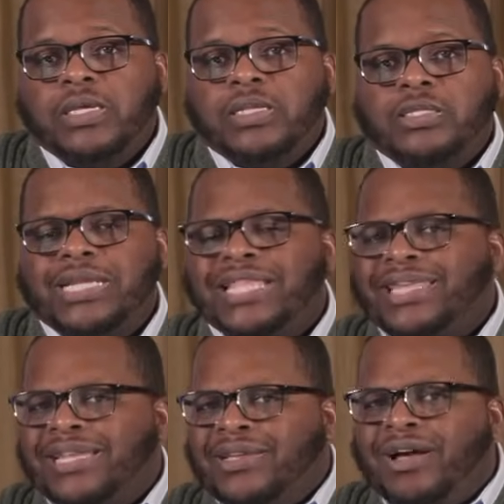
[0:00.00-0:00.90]
It's not
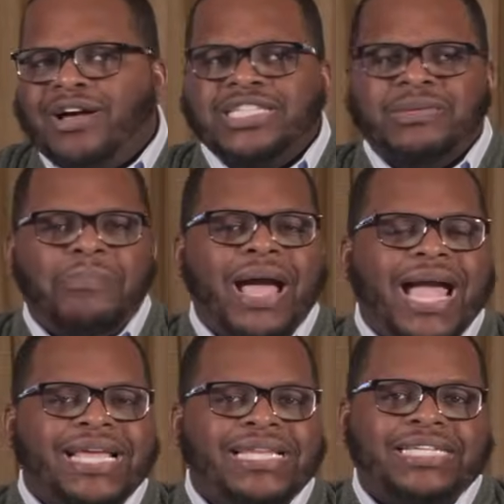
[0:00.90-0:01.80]
that God's
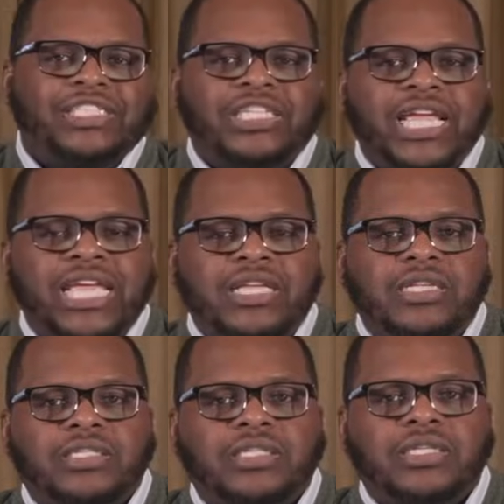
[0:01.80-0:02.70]
mind has
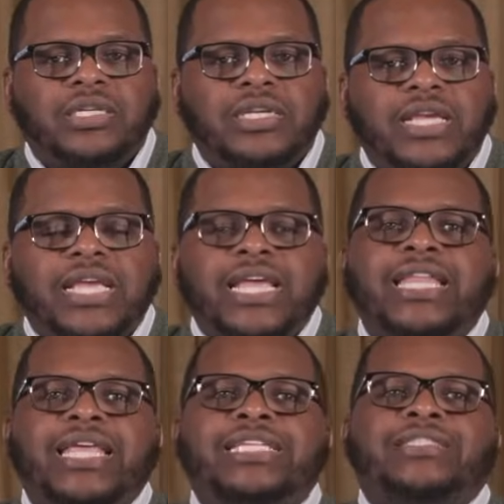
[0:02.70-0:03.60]
changed,
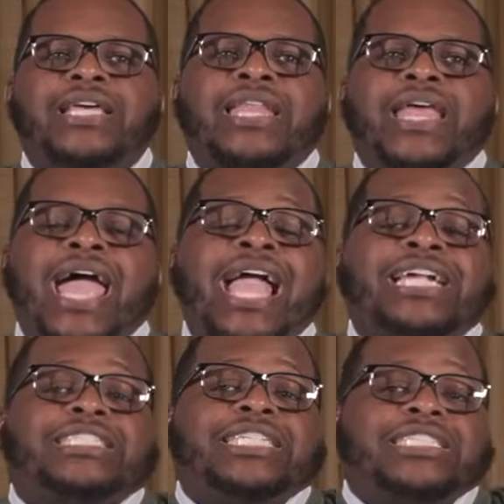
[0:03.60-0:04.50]
it is that
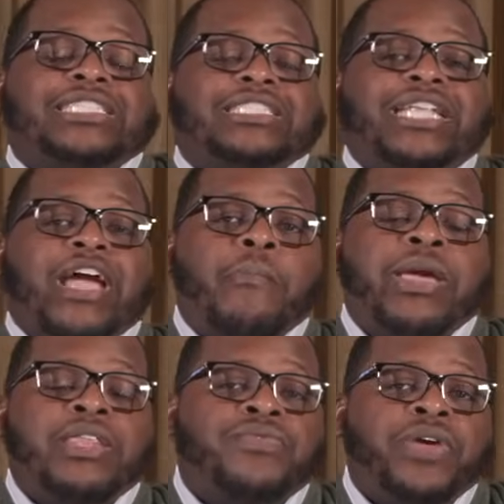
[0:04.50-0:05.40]
access is now
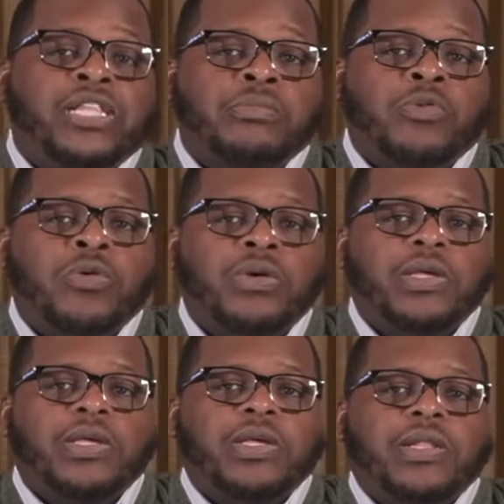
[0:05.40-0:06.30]
made available
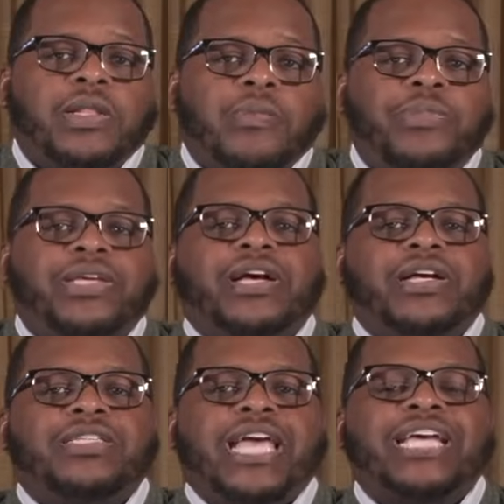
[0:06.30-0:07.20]

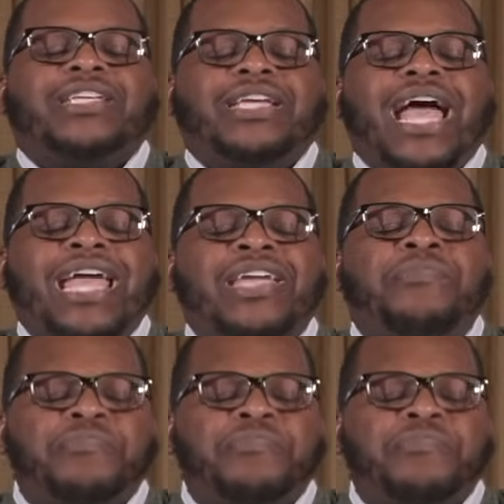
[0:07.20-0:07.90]
because Hezekiah